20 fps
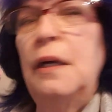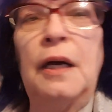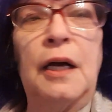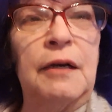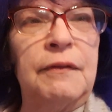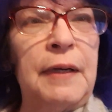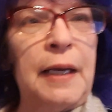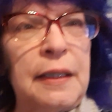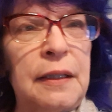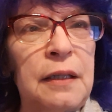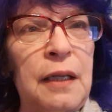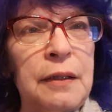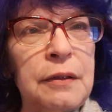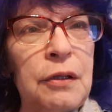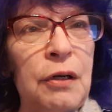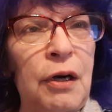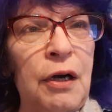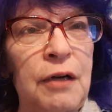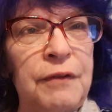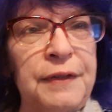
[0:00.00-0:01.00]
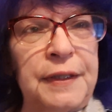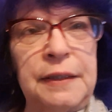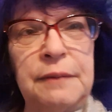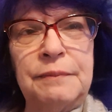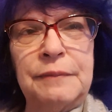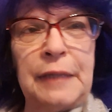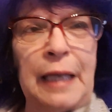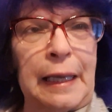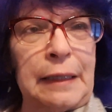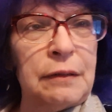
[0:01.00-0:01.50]
I've had a lot of coffee,
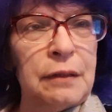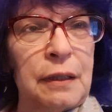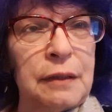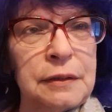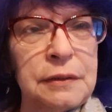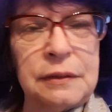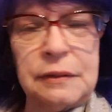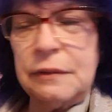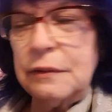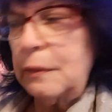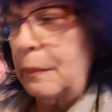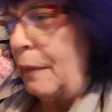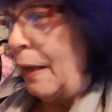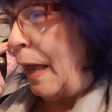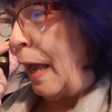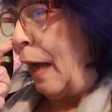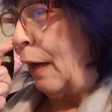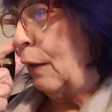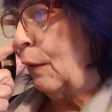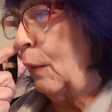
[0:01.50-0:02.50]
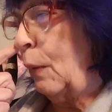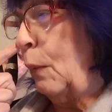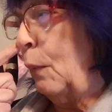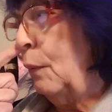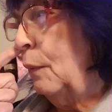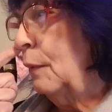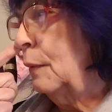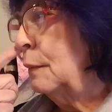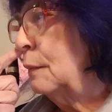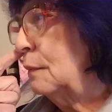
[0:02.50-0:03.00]
had a lot of
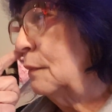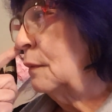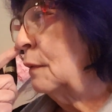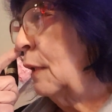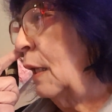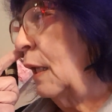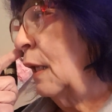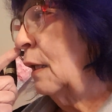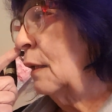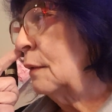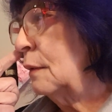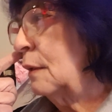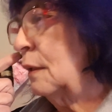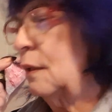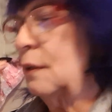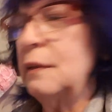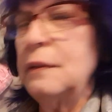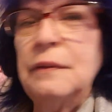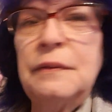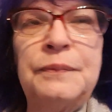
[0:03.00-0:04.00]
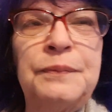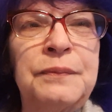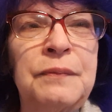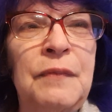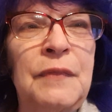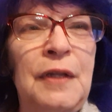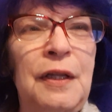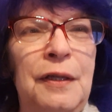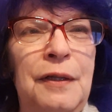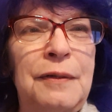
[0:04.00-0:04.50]
tobacco, and
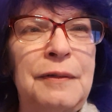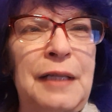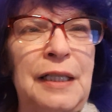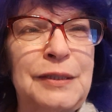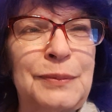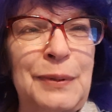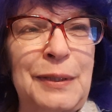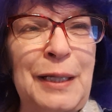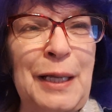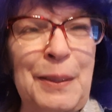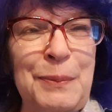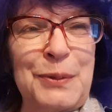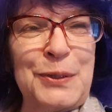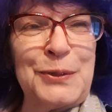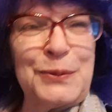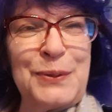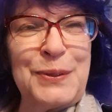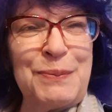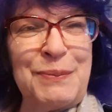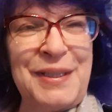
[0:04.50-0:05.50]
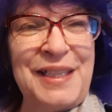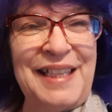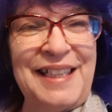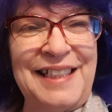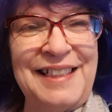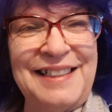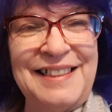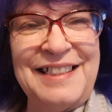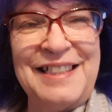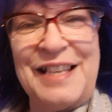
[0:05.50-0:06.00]
that's what happens with
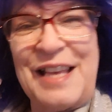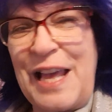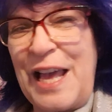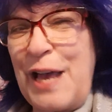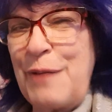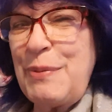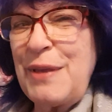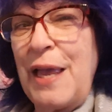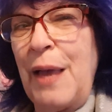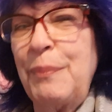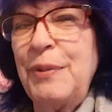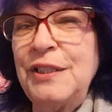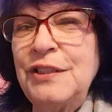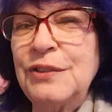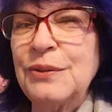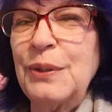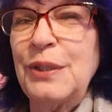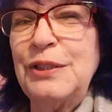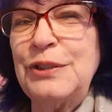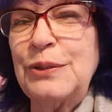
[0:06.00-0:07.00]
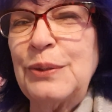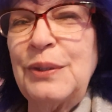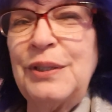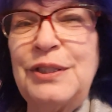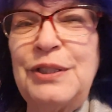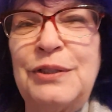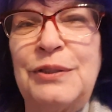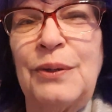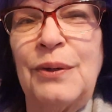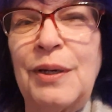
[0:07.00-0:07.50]
me. Happy, happy, joy, joy.
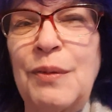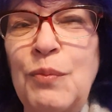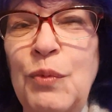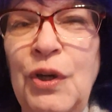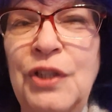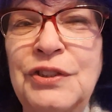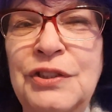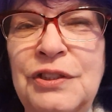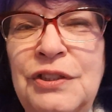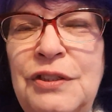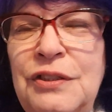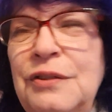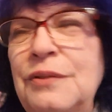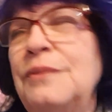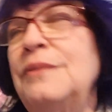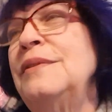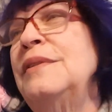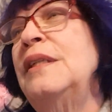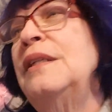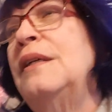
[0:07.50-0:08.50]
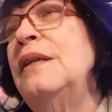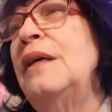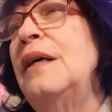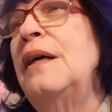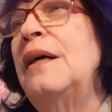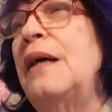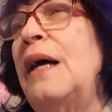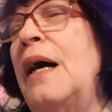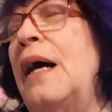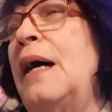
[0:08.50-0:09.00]
I'm watching you.
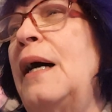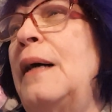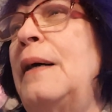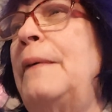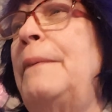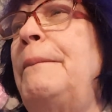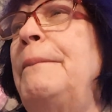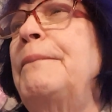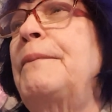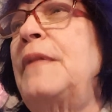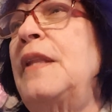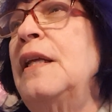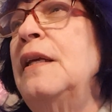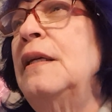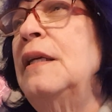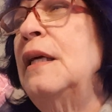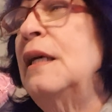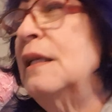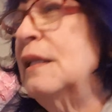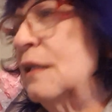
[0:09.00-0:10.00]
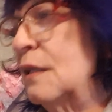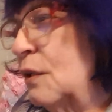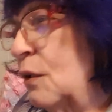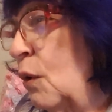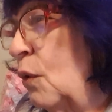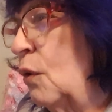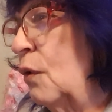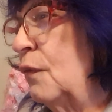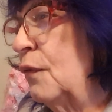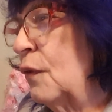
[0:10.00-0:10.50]

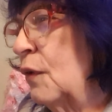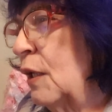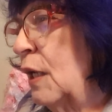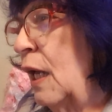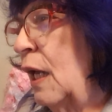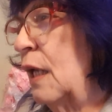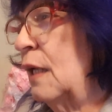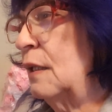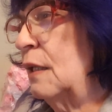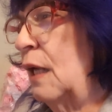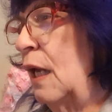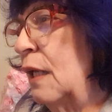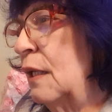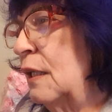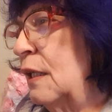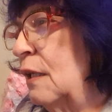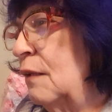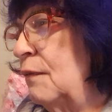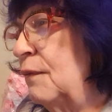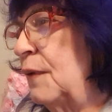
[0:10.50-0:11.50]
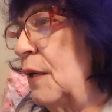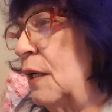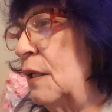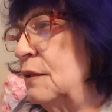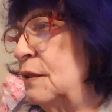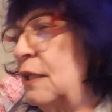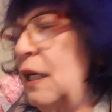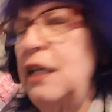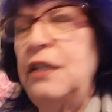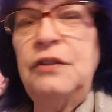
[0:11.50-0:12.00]
Go over and give
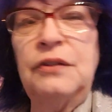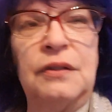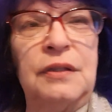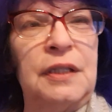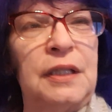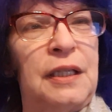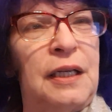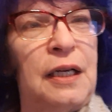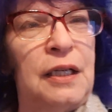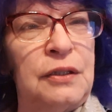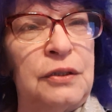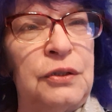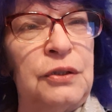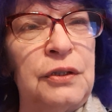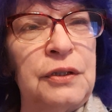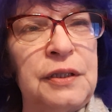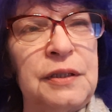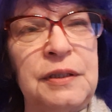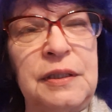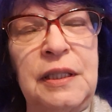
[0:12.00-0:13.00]
Daniel a look.